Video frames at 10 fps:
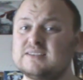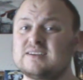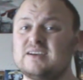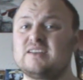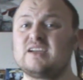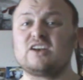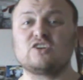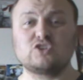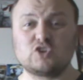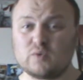desired, and
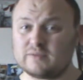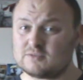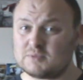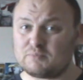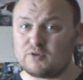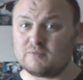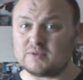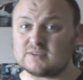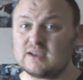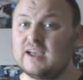could do with some
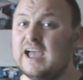improvements.